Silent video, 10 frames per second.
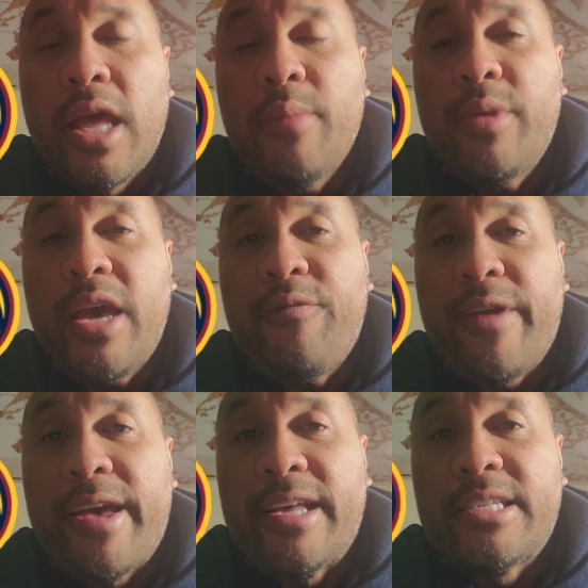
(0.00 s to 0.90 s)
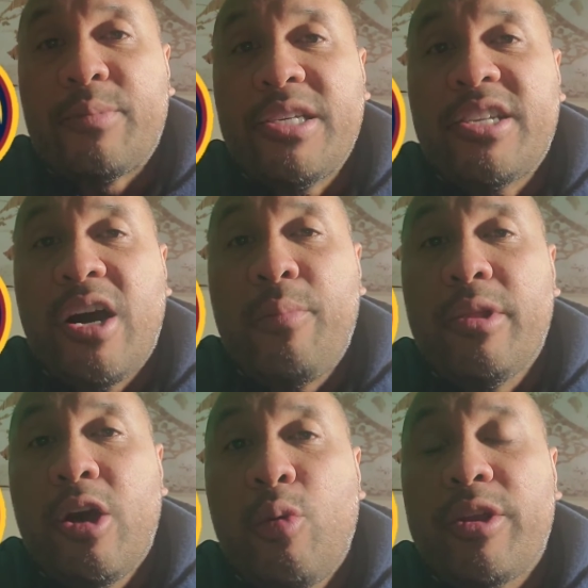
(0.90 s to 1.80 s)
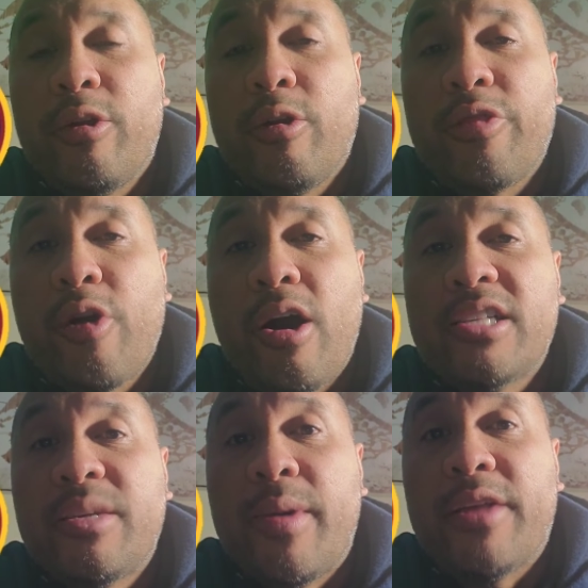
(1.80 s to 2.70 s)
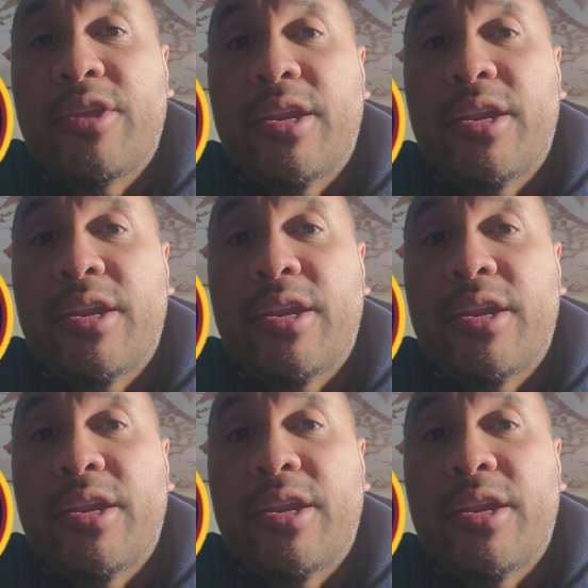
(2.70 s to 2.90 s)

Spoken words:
NBA fans, please comment below what your thoughts about